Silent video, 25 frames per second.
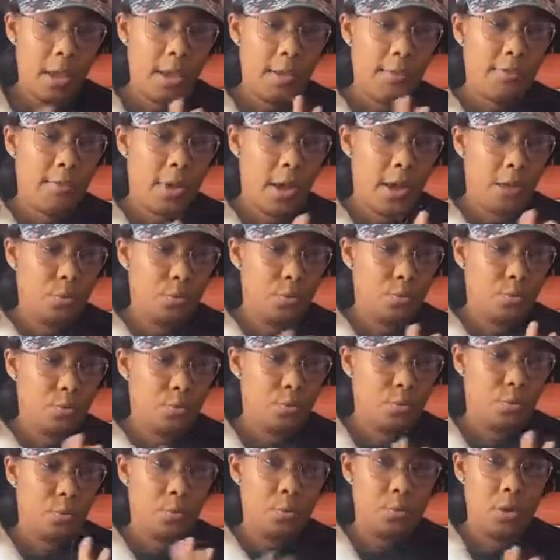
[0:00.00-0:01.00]
a vinyl
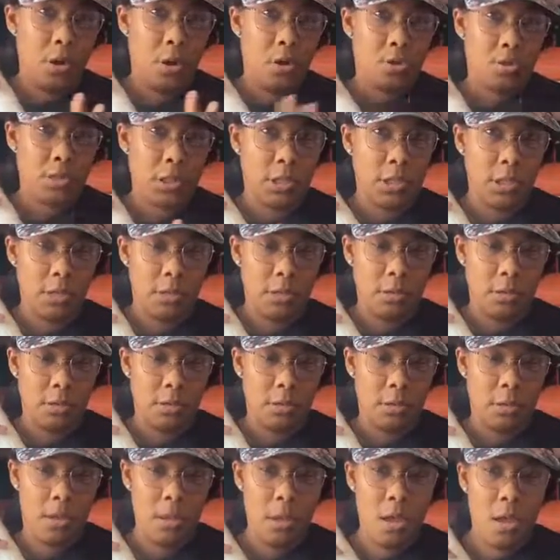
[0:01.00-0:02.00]
wholesaler.
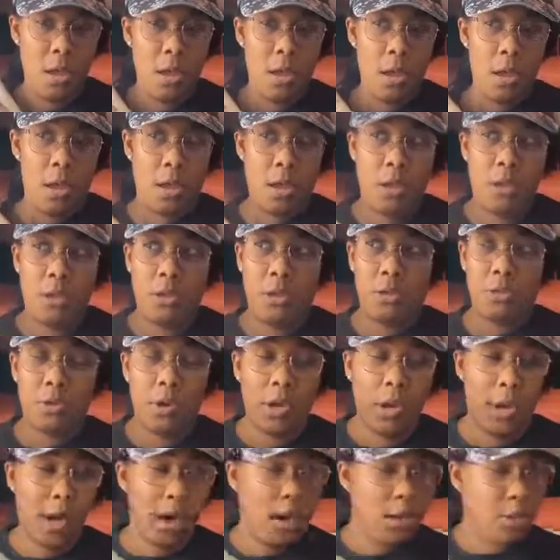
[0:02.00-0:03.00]
You
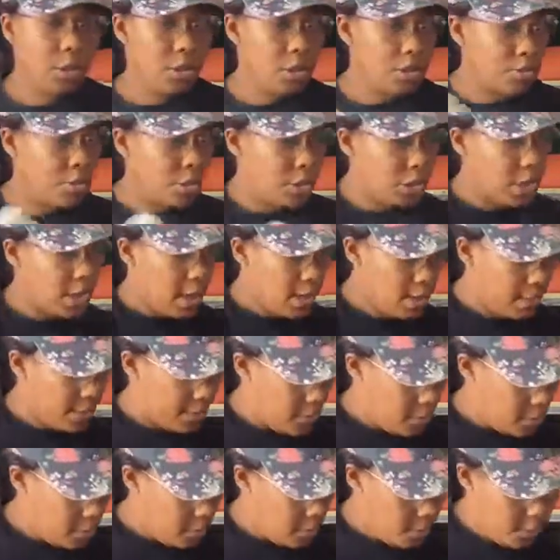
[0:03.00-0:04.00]
can also shop,
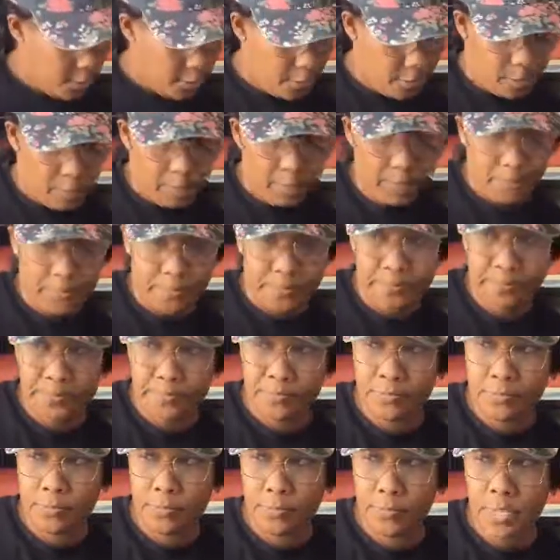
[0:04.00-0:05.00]

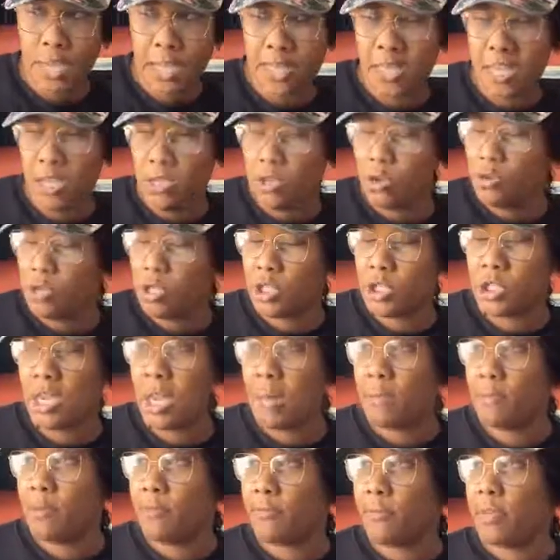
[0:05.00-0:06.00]
I think you can
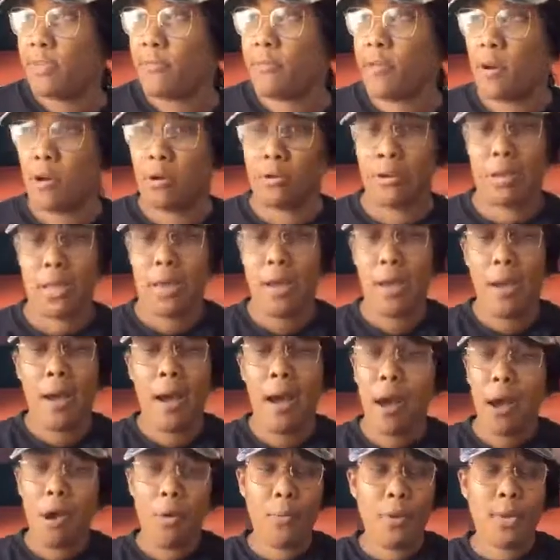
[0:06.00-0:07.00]
shop Aviva online.
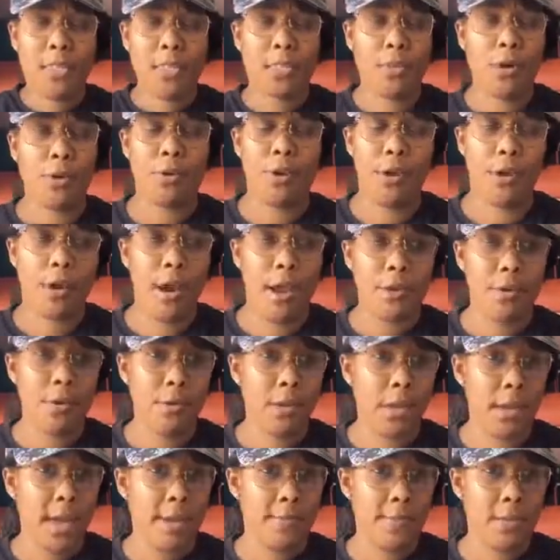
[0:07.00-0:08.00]
I always go there. I
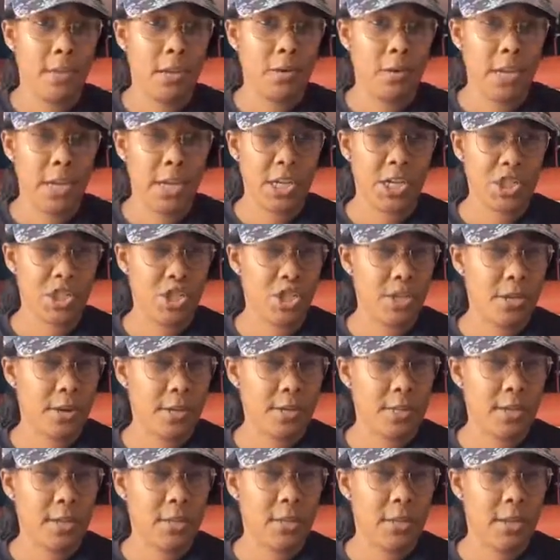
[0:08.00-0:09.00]
know they have a location here.
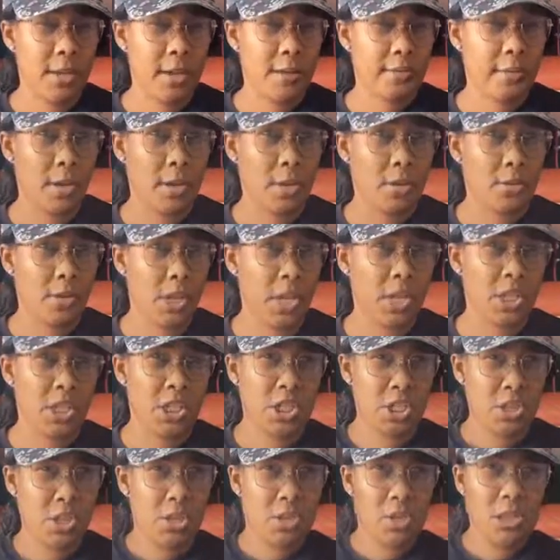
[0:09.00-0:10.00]
I think they have a
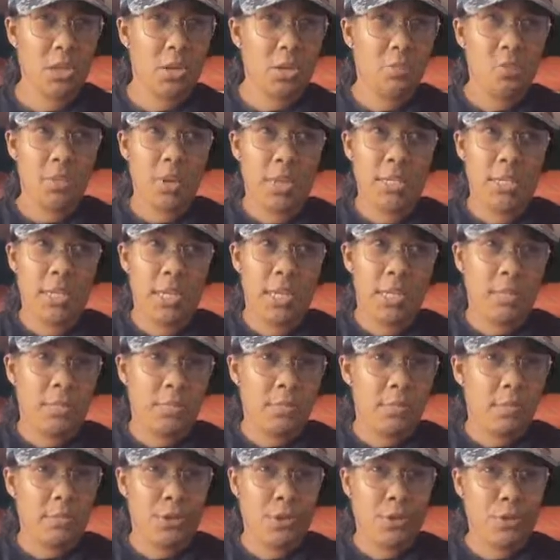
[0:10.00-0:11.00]
location somewhere in
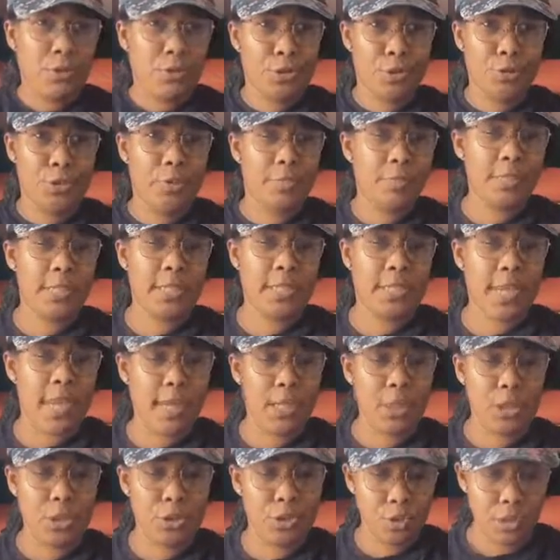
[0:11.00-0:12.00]
Texas. I'm not sure if it's
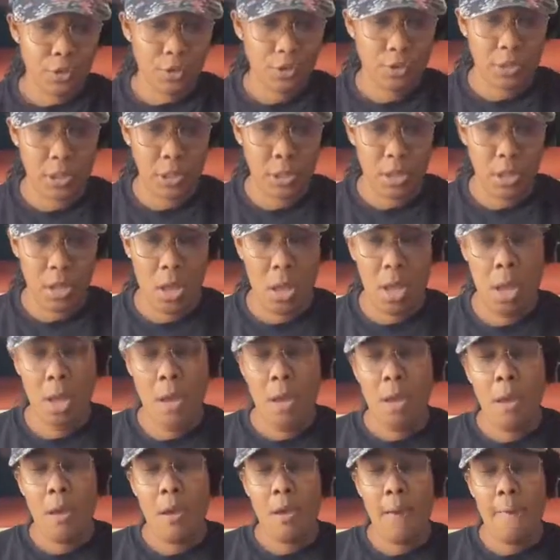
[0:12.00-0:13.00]
Dallas or Houston.
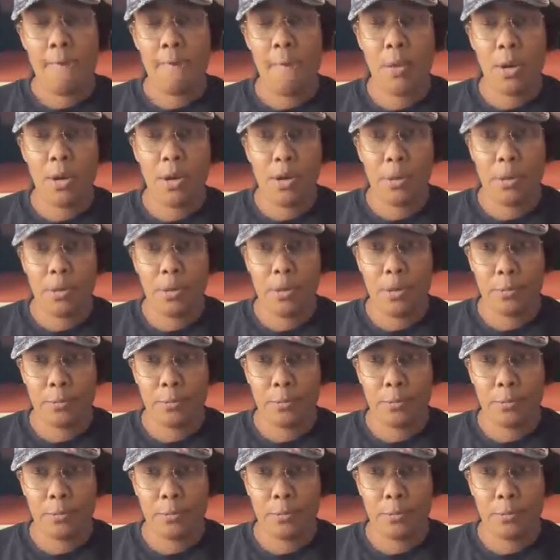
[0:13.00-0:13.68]
But